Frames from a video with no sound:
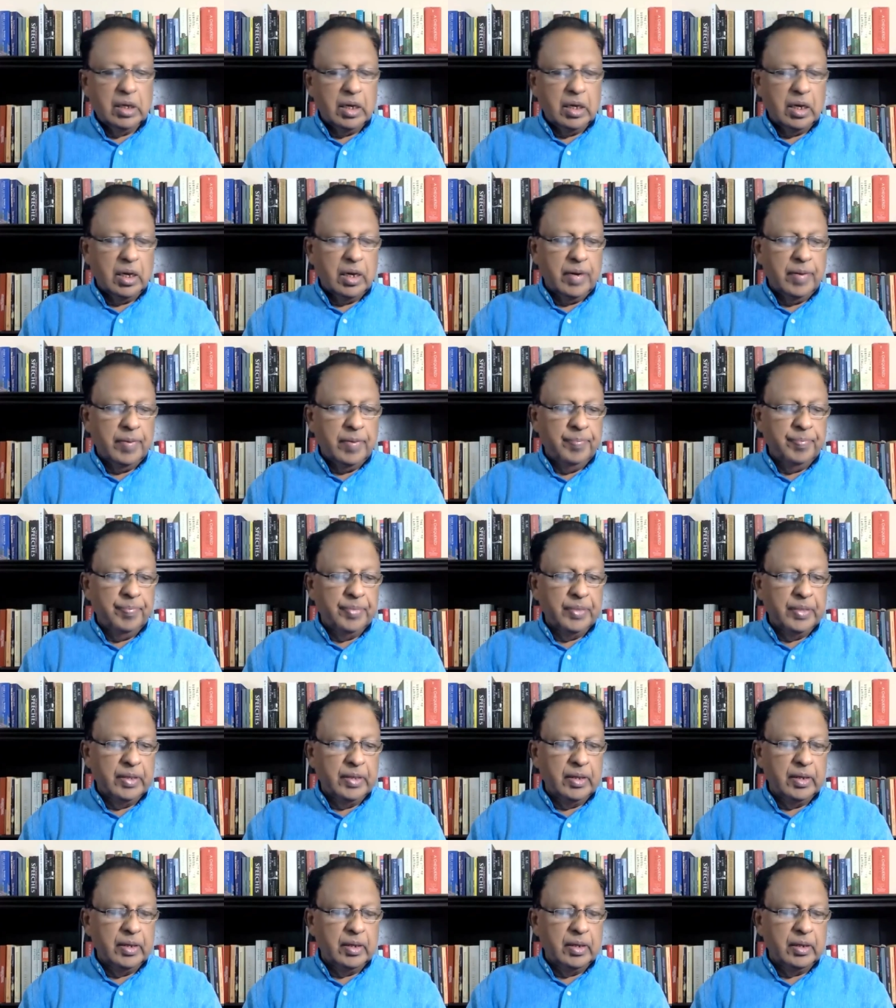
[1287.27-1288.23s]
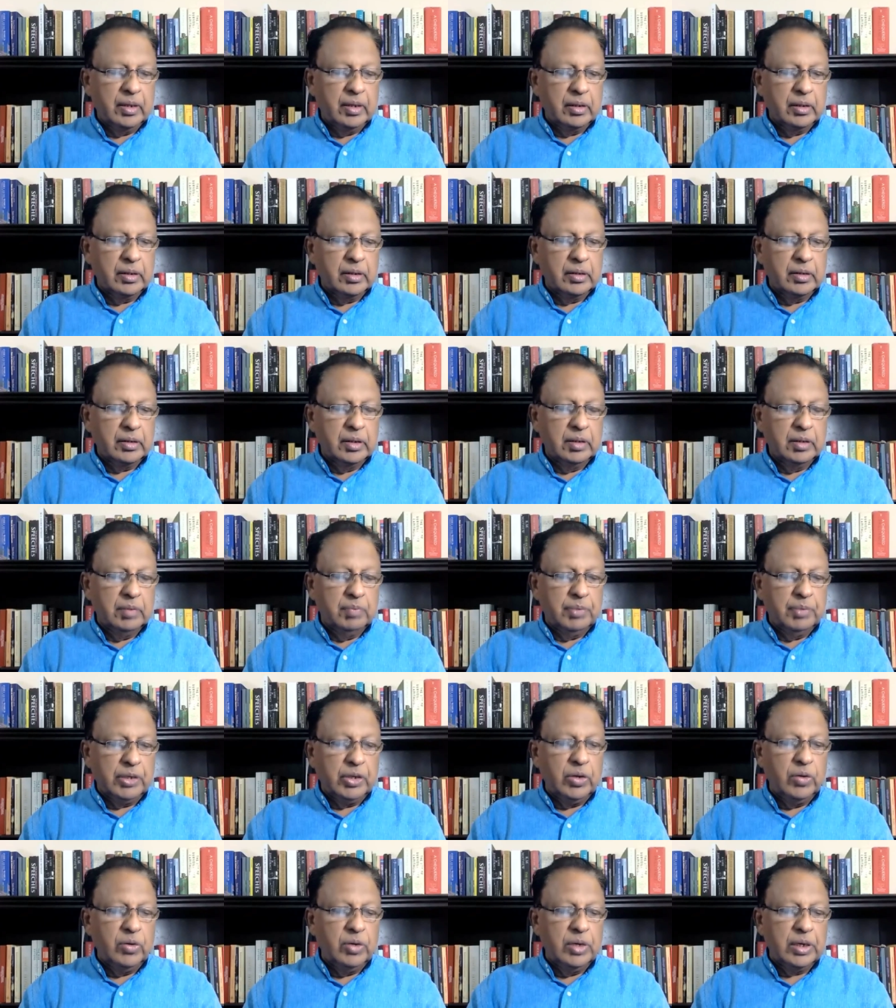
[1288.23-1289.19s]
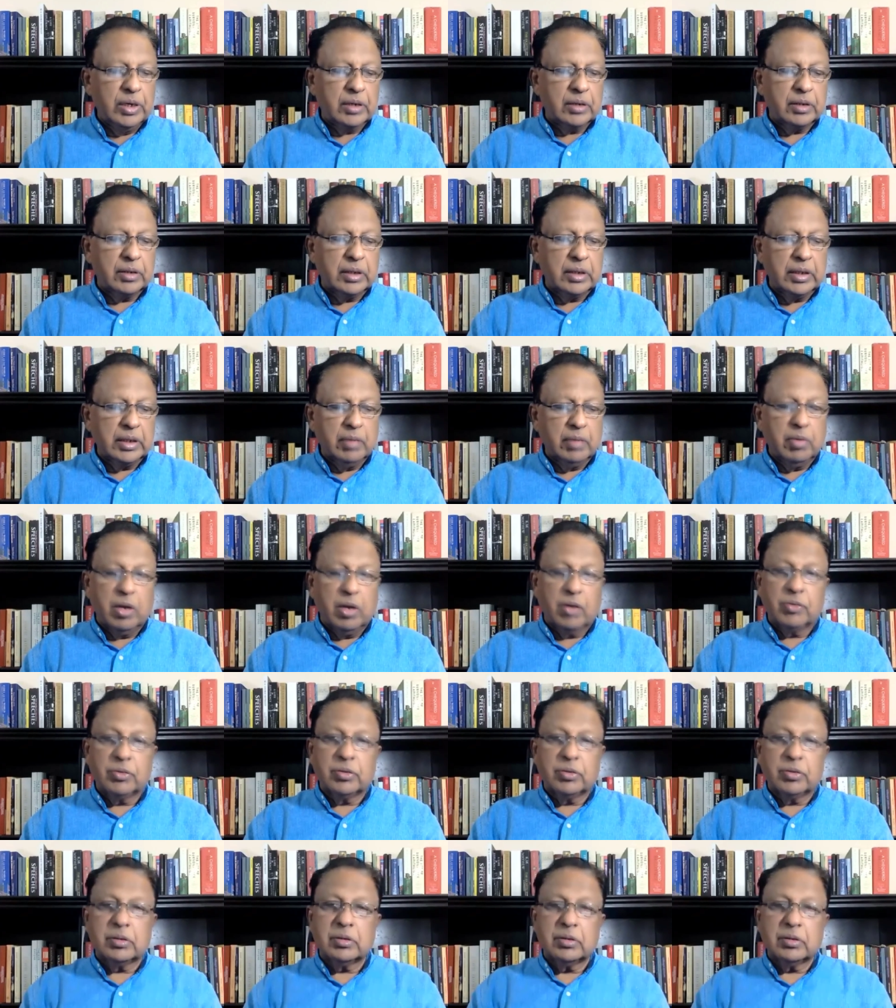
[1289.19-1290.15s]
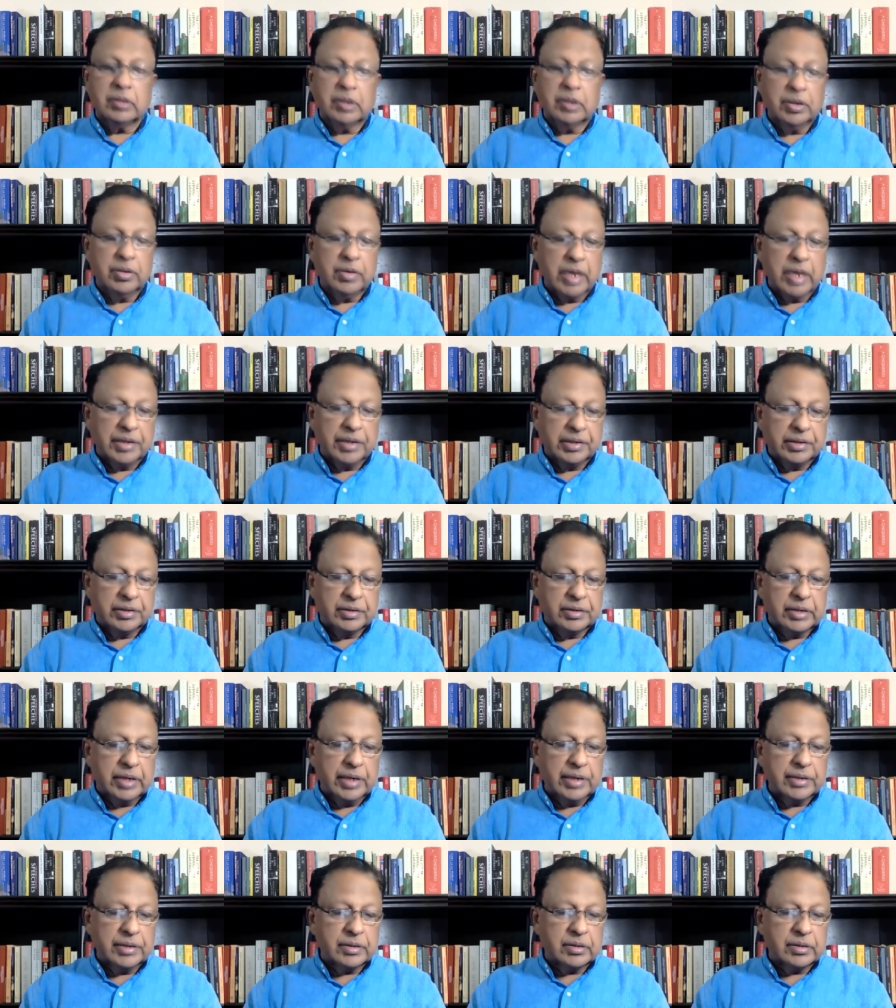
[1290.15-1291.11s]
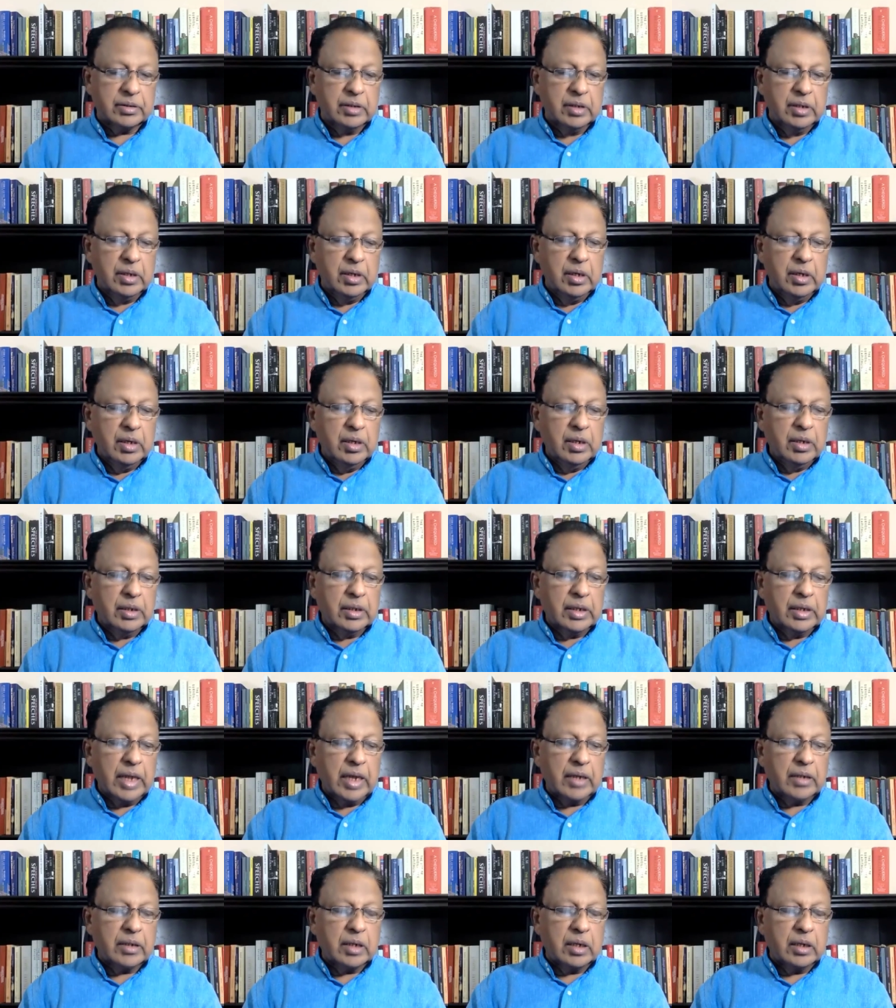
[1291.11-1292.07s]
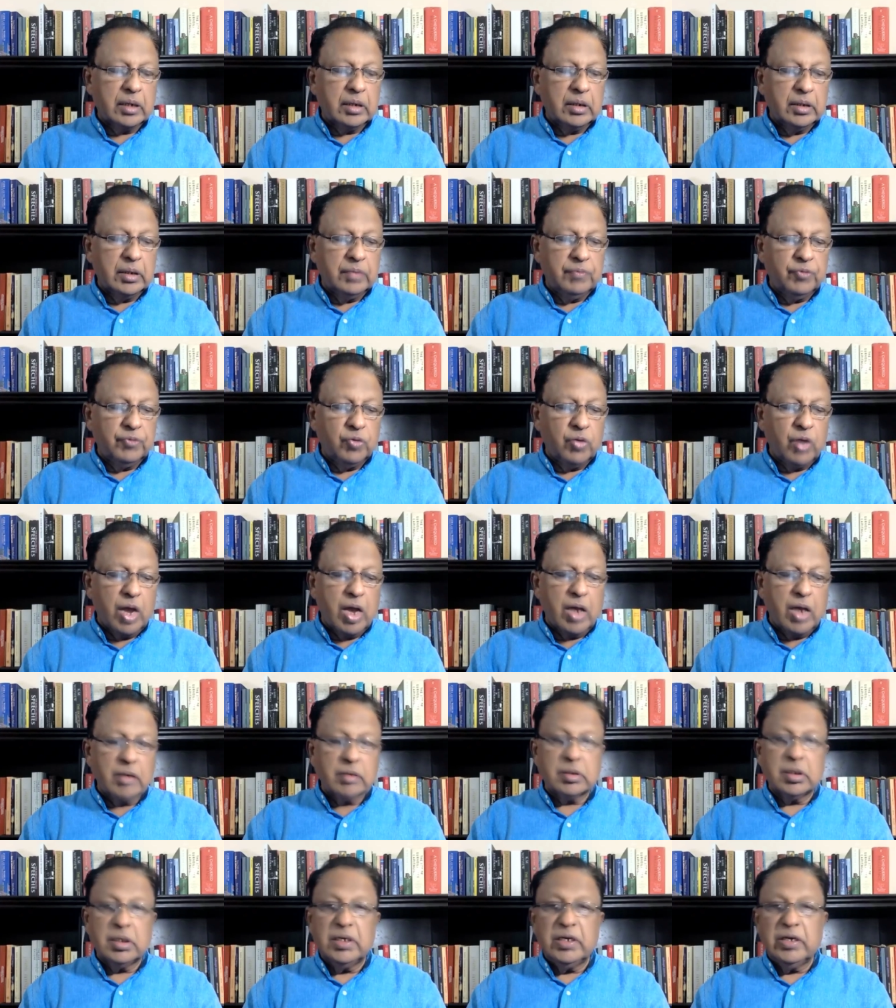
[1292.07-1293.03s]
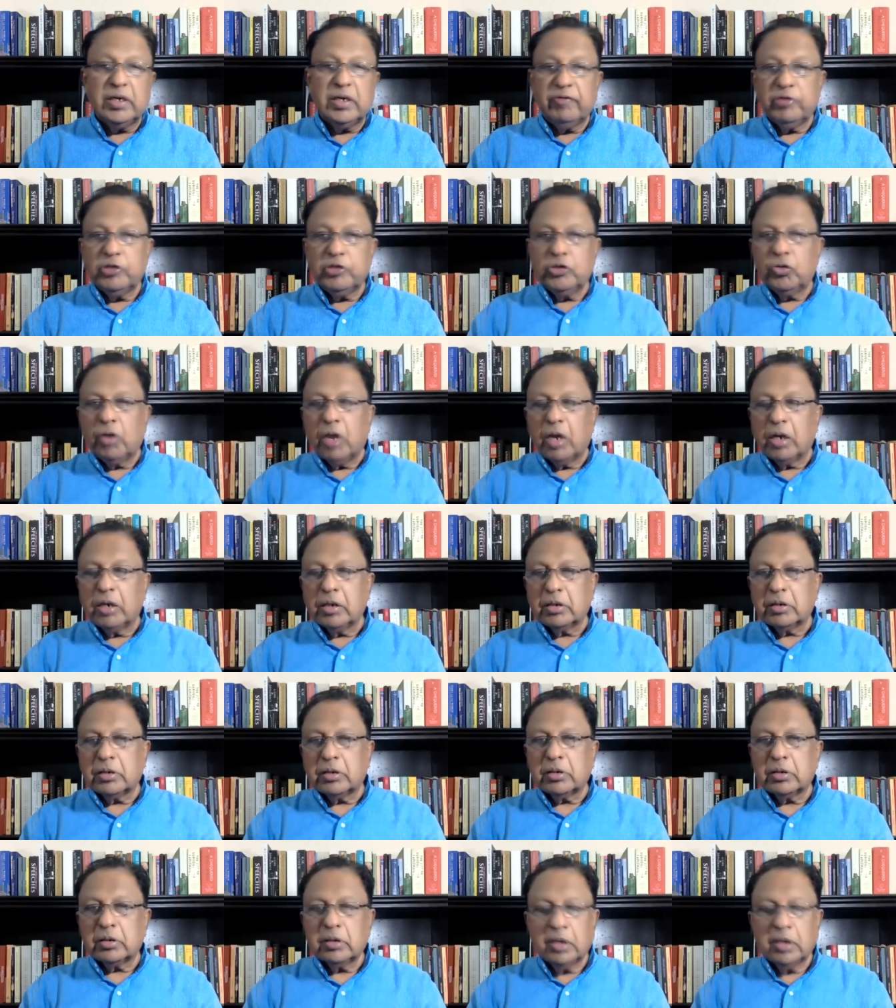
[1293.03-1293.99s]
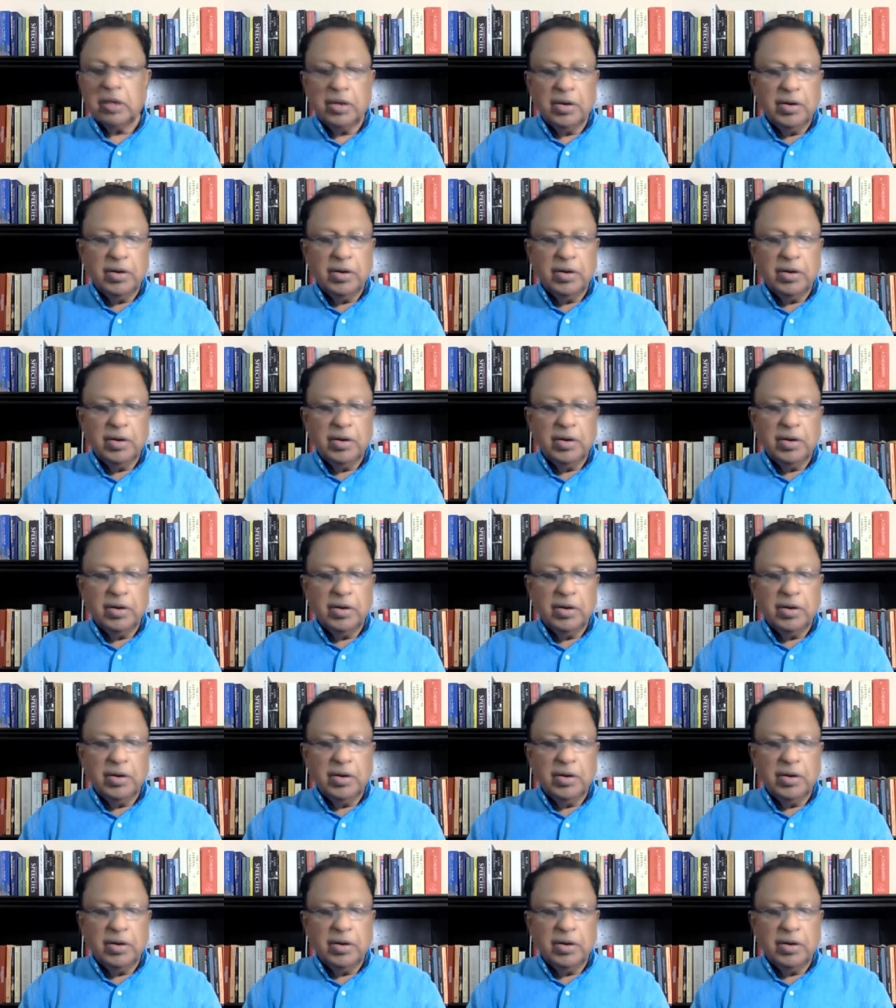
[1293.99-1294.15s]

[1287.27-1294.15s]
um, the, the peculiar thing about the United States that if you ask individuals,